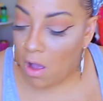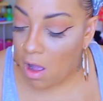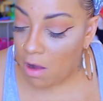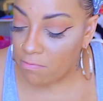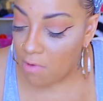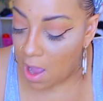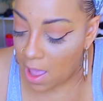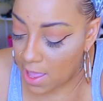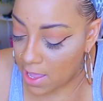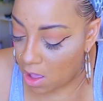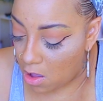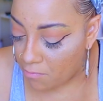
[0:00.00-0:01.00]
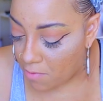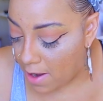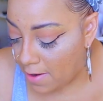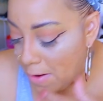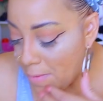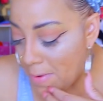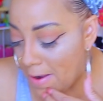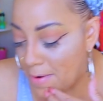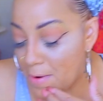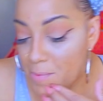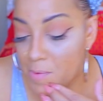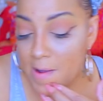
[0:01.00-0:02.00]
All right.
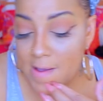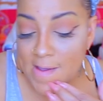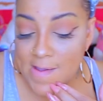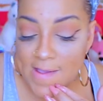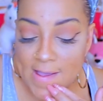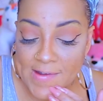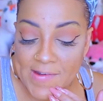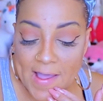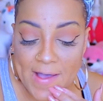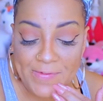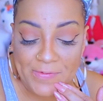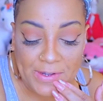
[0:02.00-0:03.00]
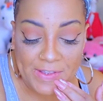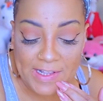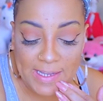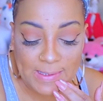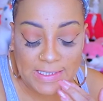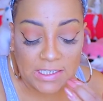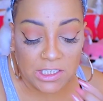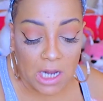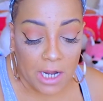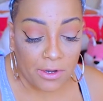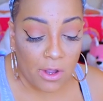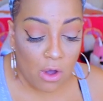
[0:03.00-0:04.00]
Now for the lipsticks.
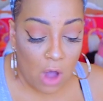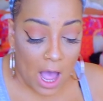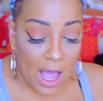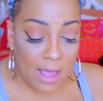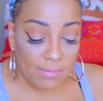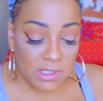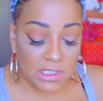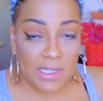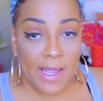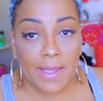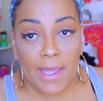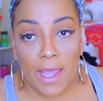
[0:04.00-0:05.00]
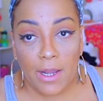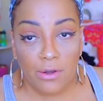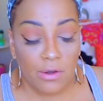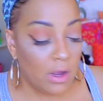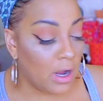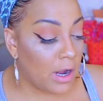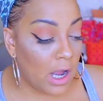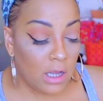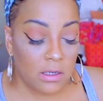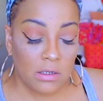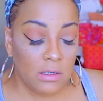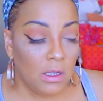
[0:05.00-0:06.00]
Y'all know I am just like I
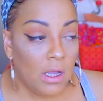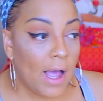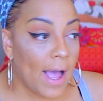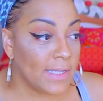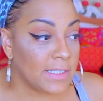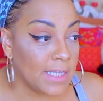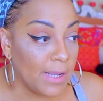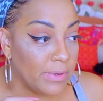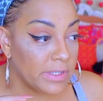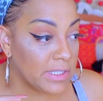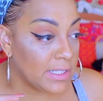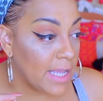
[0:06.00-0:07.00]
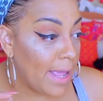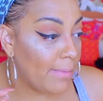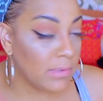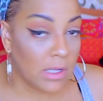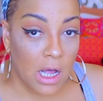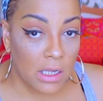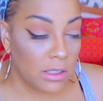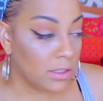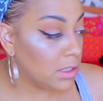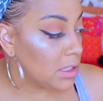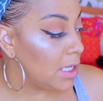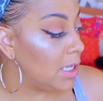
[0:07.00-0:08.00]
stay with the same color
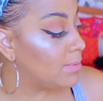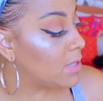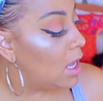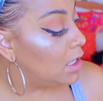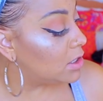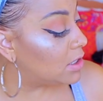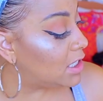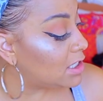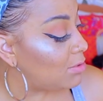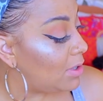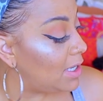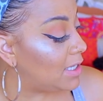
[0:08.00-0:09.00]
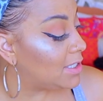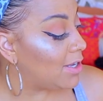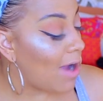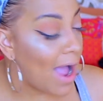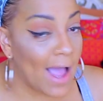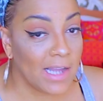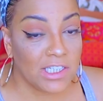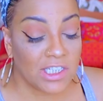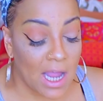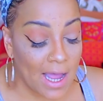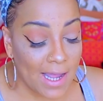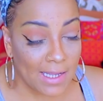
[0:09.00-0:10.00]
schemes. So this one is their High
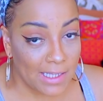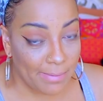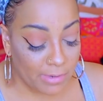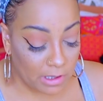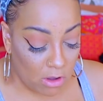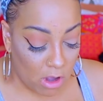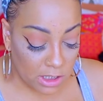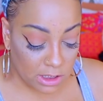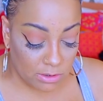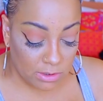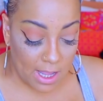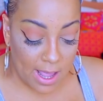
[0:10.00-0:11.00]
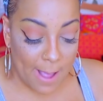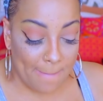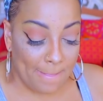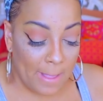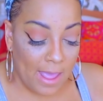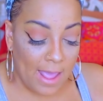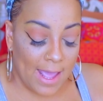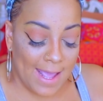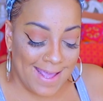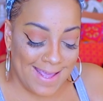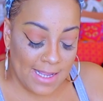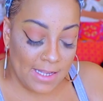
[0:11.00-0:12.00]
Shine Lip Gloss, okay?
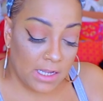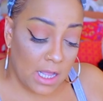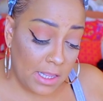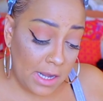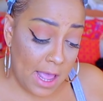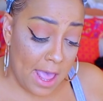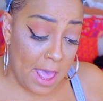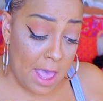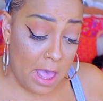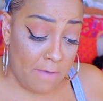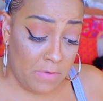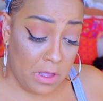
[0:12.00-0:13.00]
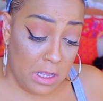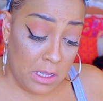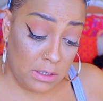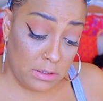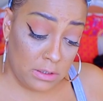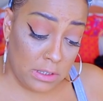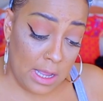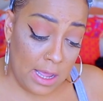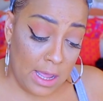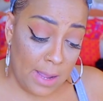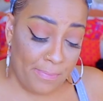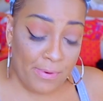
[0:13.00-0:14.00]
And the color that I have is
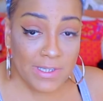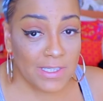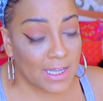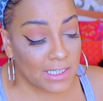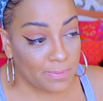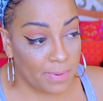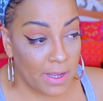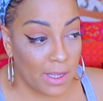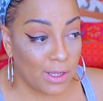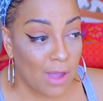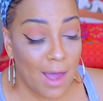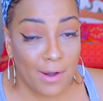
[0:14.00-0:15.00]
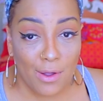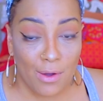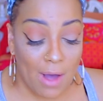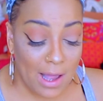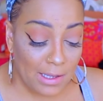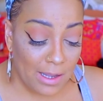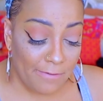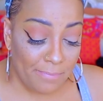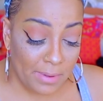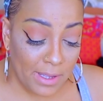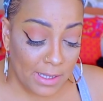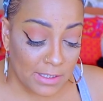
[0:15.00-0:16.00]
a Princess Pink. Y'all know I love
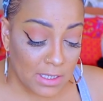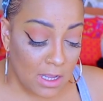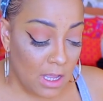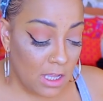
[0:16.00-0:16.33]
pinks.